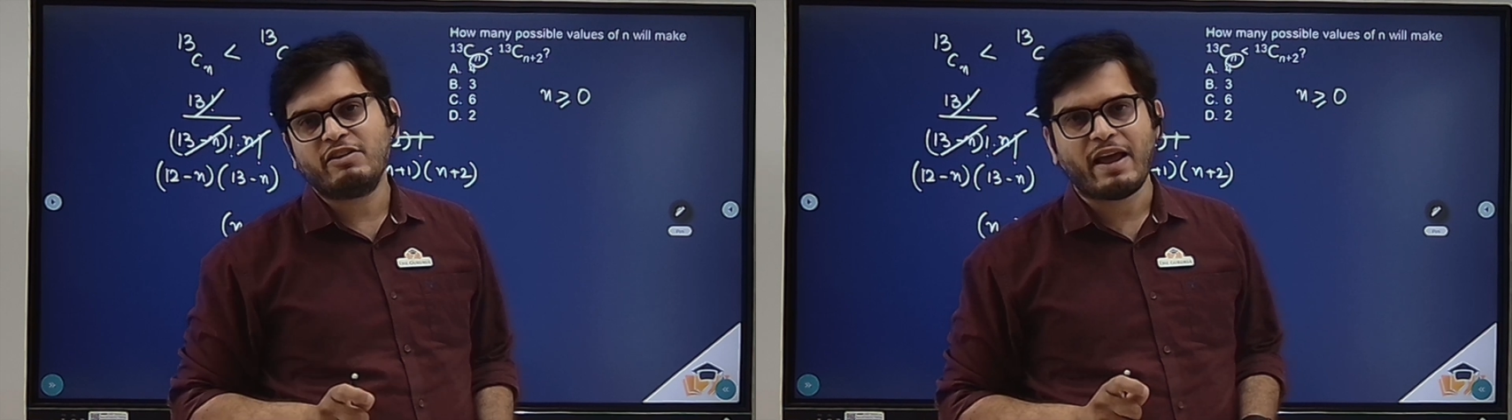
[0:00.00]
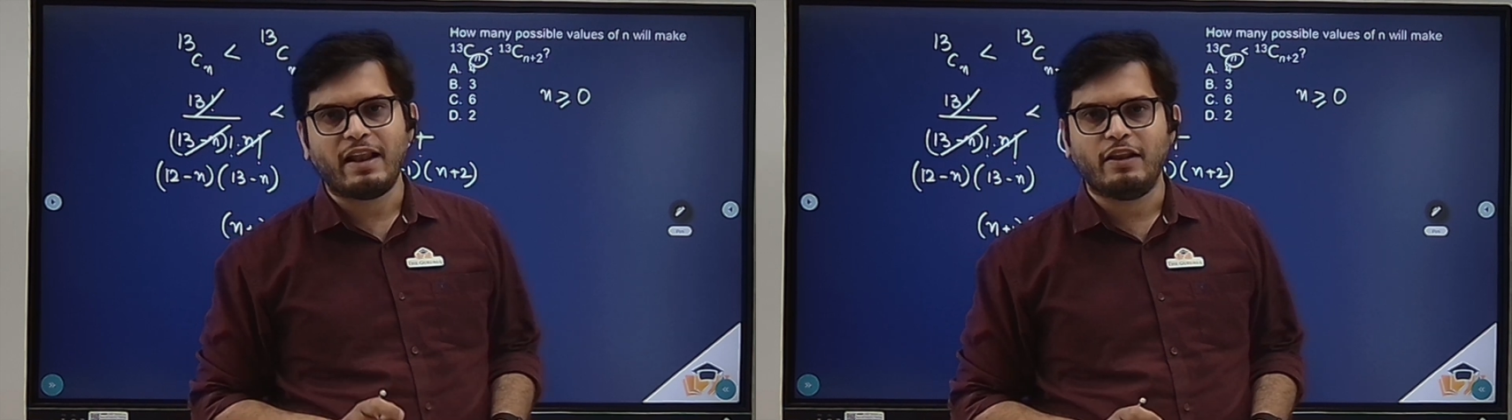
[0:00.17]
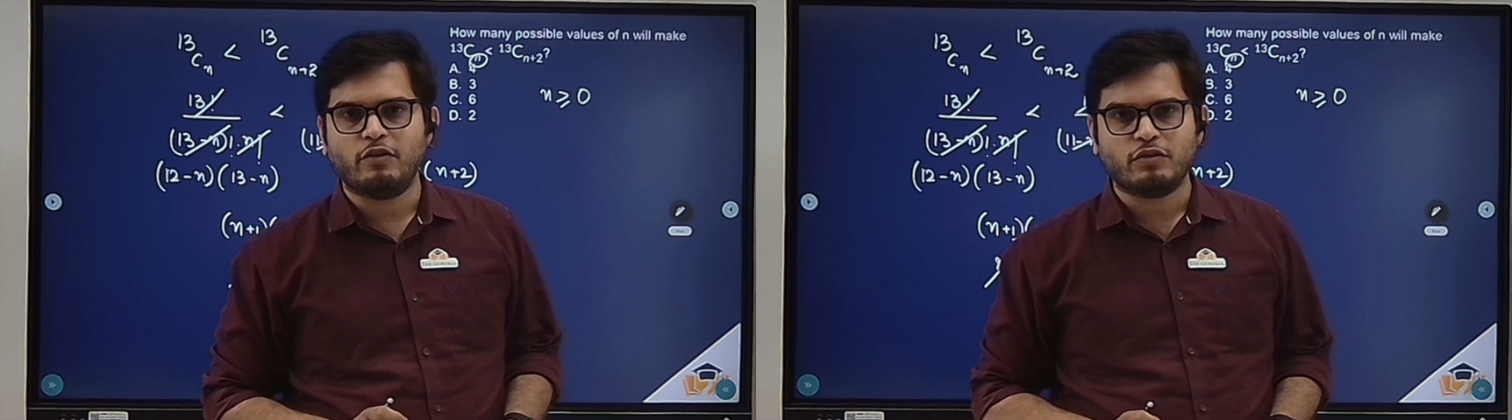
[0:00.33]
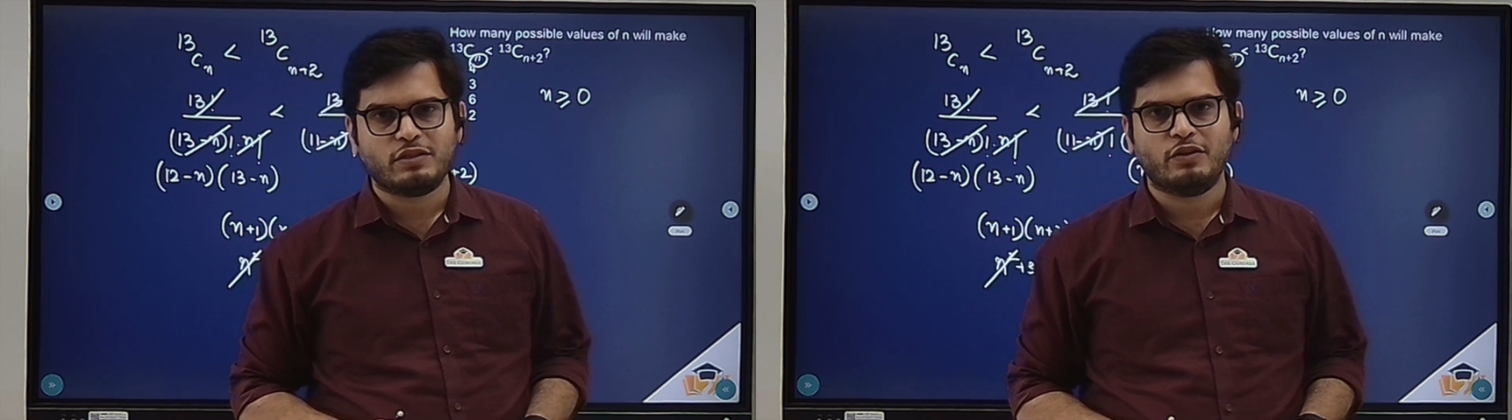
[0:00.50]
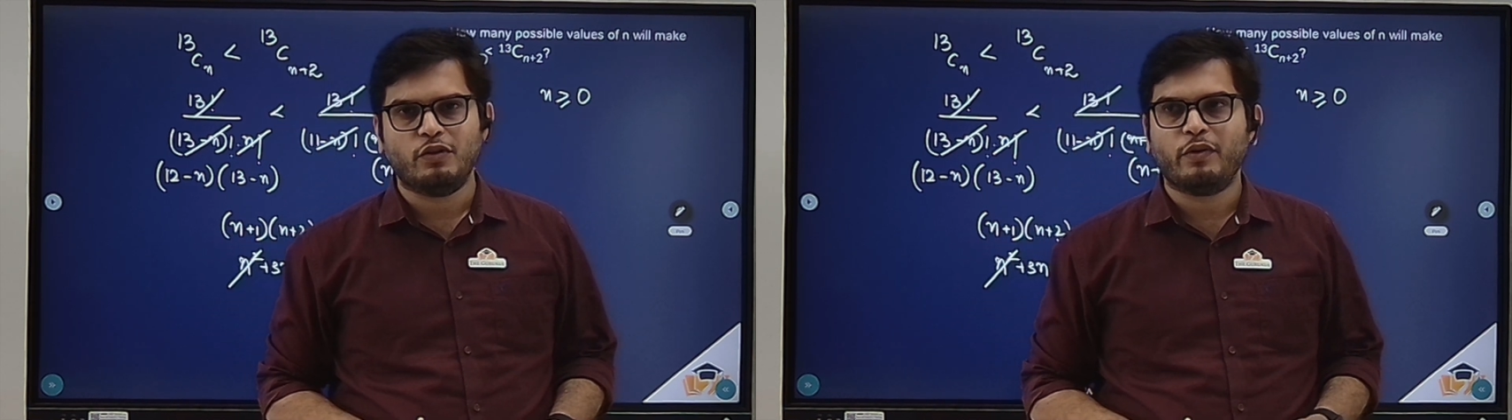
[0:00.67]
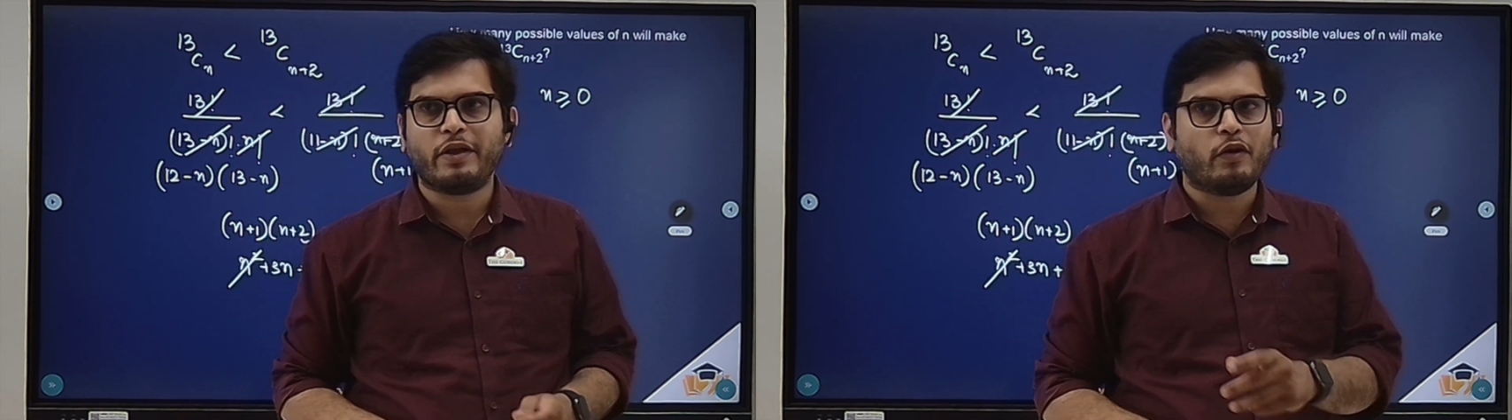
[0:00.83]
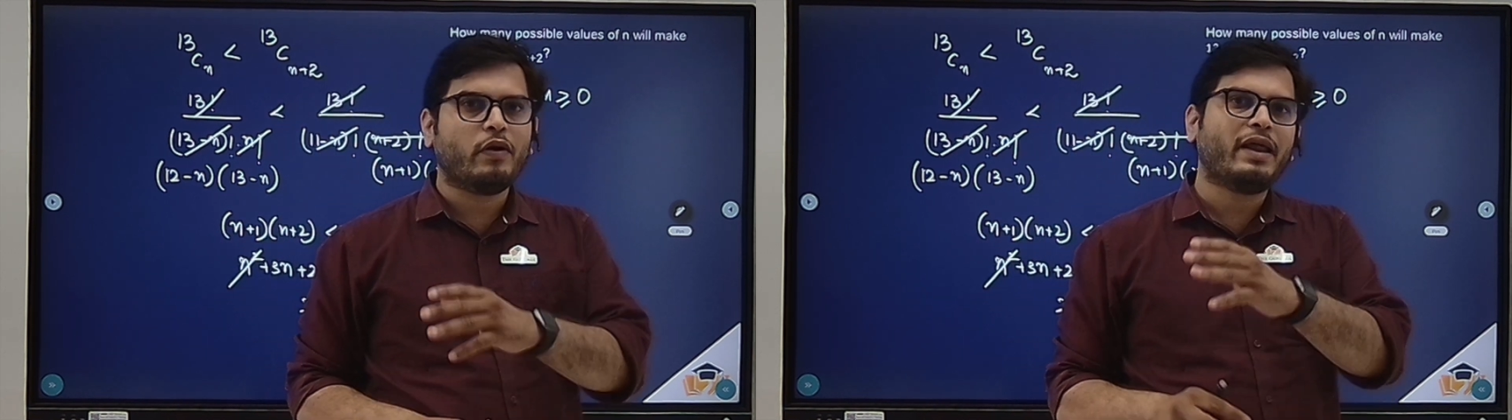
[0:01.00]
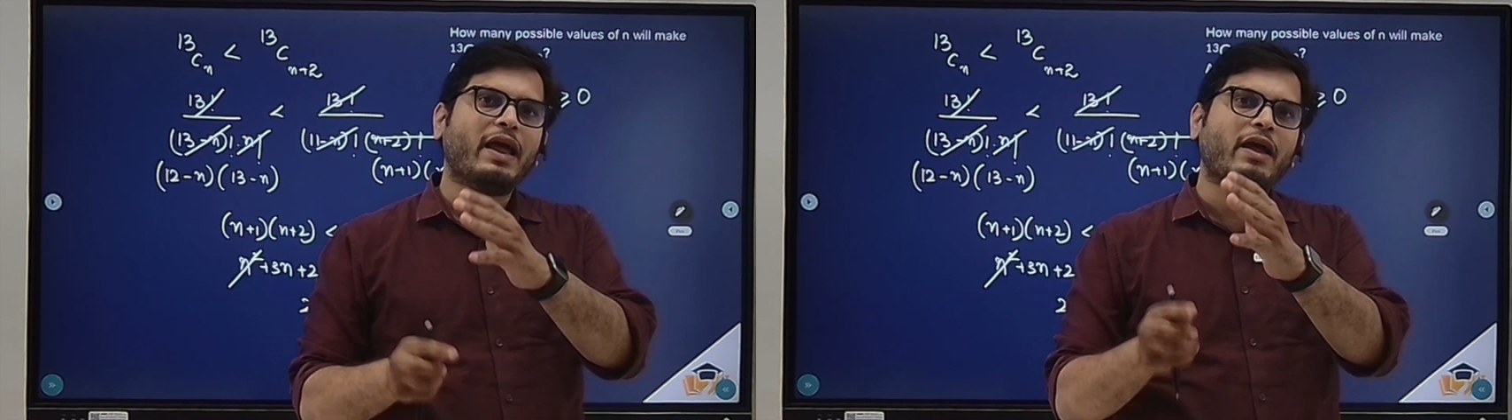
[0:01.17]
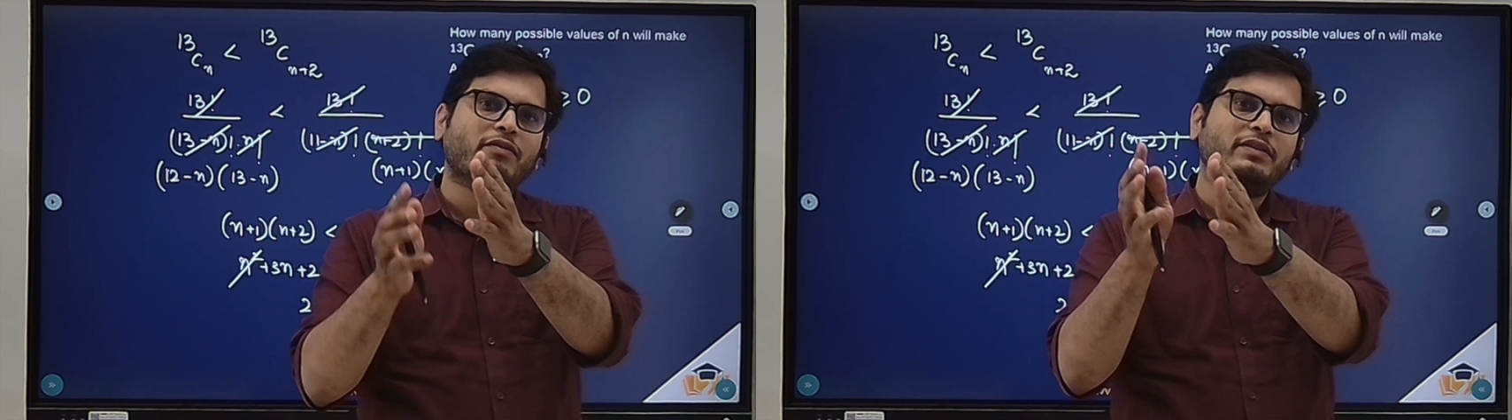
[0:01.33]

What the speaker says: values. You cannot have